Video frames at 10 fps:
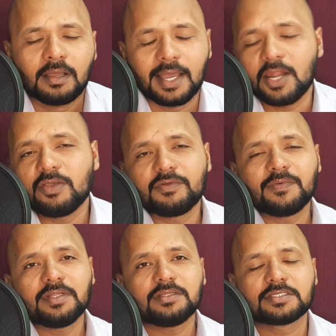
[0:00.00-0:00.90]
Hello
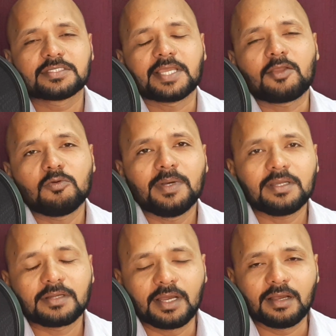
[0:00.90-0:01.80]
everyone, this is Sai Kumar.
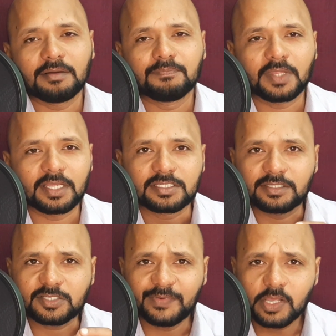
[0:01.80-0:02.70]

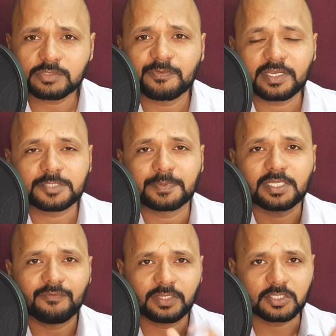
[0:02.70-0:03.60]
This video is for
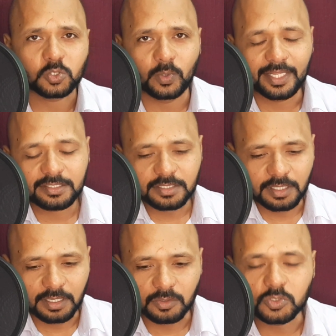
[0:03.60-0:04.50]
especially for the students,
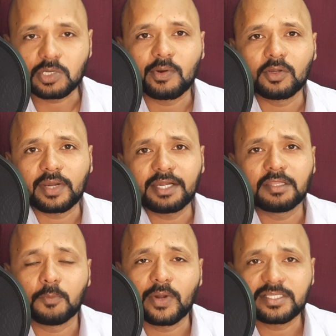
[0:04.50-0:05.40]
those who are going to write the
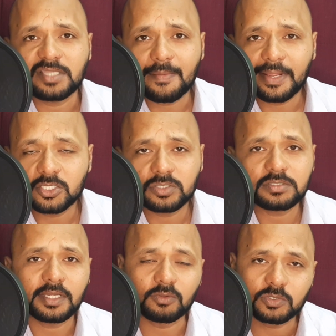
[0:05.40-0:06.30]
board examinations
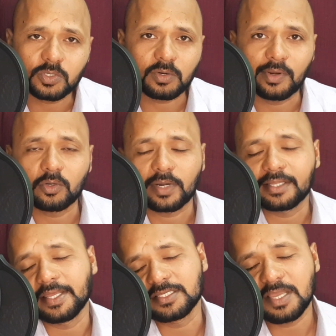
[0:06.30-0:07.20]
and those who are going to write
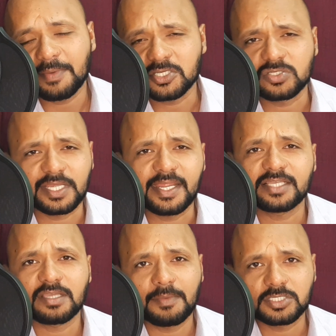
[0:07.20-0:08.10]
the examinations, any
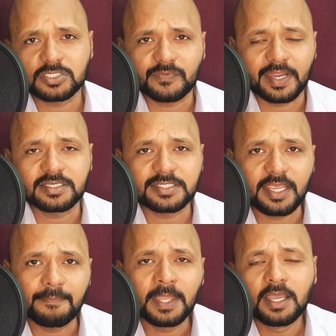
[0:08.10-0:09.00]
examinations we can
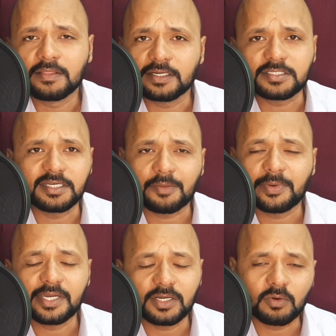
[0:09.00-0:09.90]
say, that is
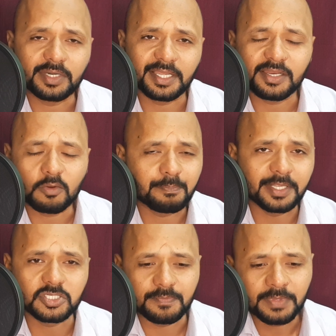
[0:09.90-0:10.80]
intermediate or degree or
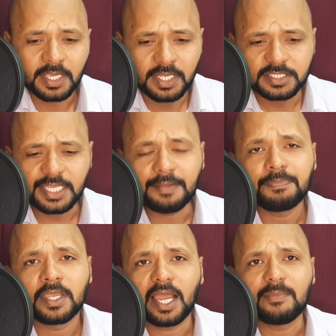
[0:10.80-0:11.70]
PG. See,
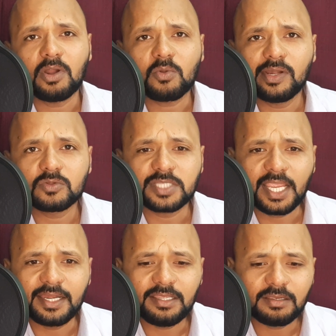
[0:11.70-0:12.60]
I'm not going to say
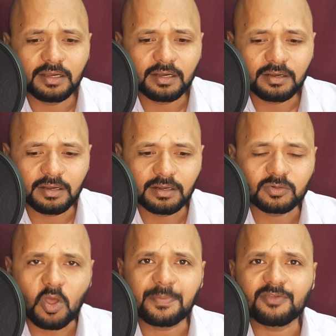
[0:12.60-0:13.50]
any
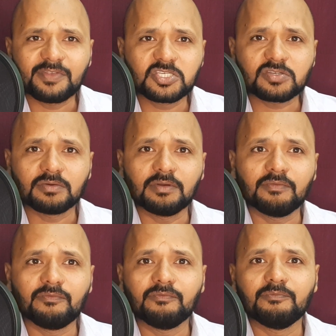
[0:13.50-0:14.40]
topic which
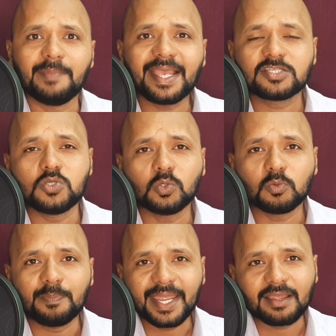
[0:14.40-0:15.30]
makes you to
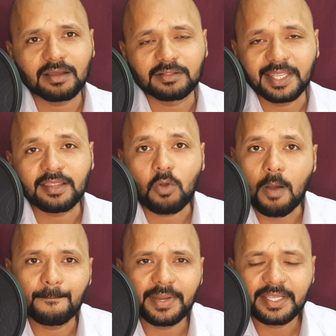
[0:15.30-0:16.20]
make think
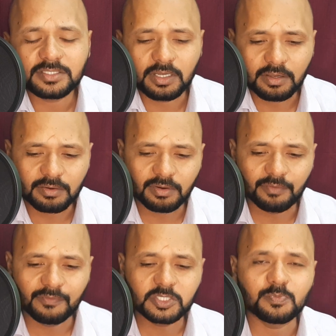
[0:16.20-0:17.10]
complex or
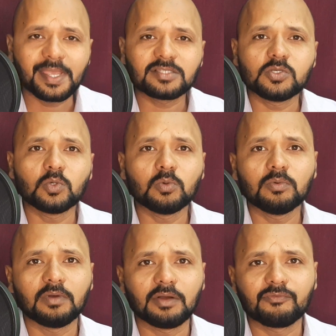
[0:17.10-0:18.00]
which makes you
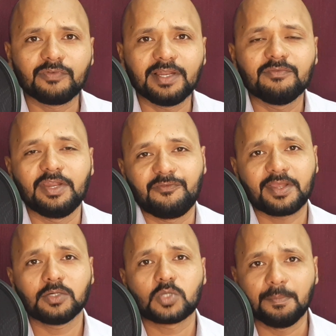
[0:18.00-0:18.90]
to feel
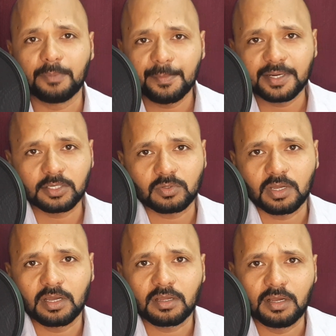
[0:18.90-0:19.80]
difficult to implement
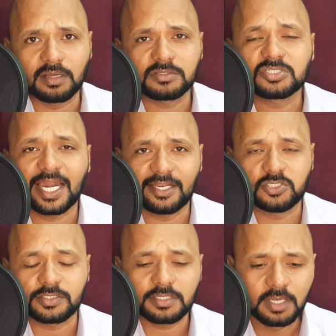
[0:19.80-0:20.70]
the
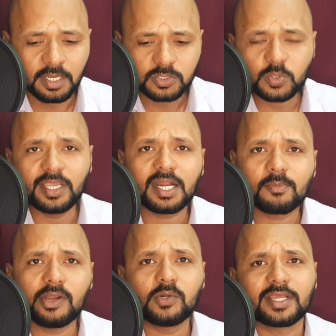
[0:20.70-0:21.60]
strategies. So here I'm
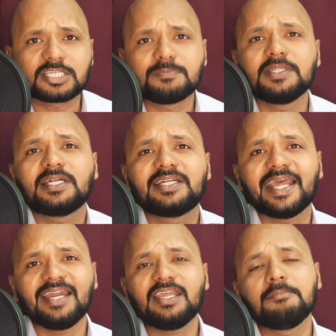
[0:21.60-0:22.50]
going to explain the
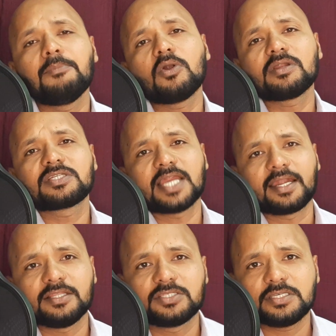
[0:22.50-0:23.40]
10 important
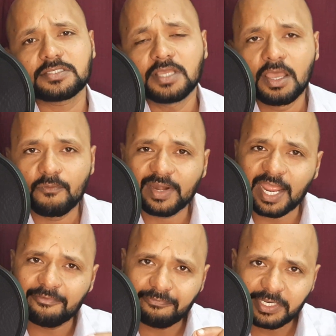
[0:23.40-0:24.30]
strategies where
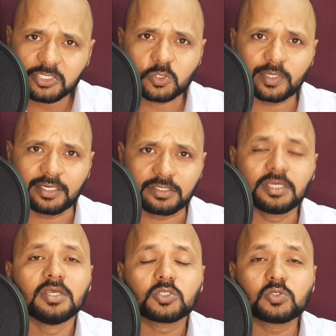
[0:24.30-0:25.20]
every student
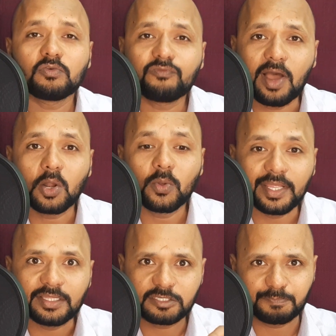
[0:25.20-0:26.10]
should follow
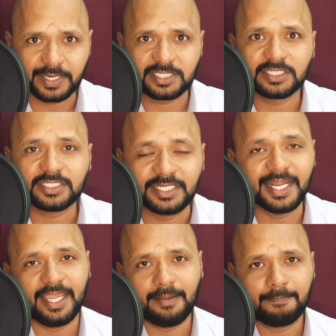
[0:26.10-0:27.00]
in this present
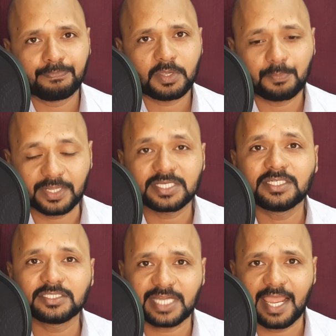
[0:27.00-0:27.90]
day, present
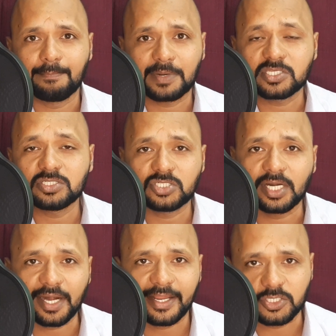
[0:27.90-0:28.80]
time, present
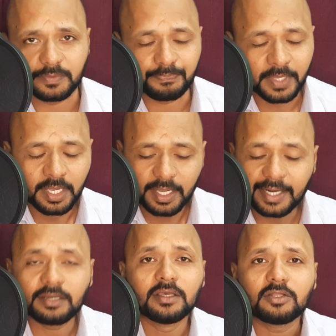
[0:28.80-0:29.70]
generation.
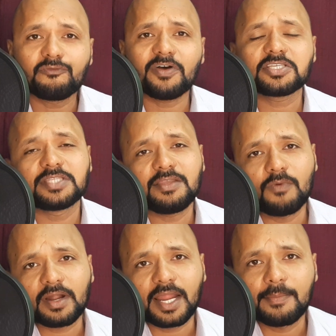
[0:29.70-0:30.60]
Right, the first thing
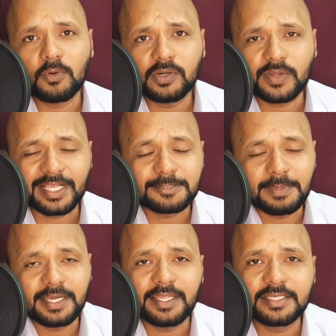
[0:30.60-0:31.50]
what I'm going to
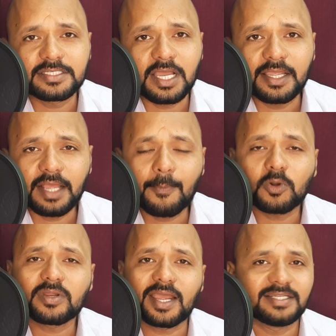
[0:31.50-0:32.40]
explain is
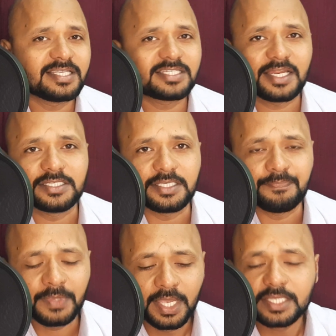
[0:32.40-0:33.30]
about consistency.
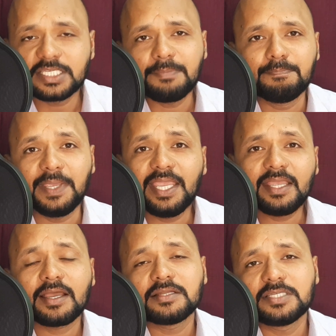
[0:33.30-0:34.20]
See, being
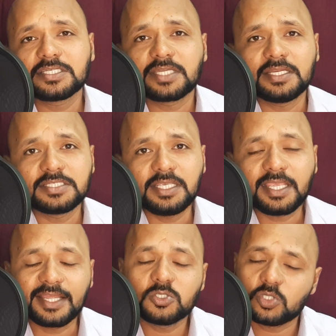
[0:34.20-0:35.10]
consistency
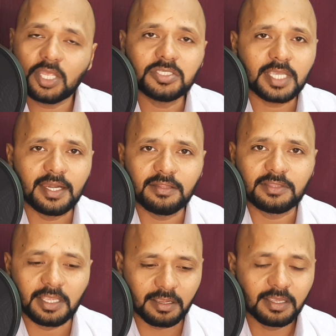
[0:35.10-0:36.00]
can change
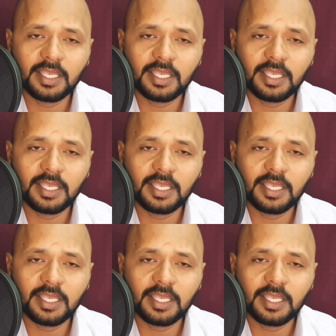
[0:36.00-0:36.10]
anything.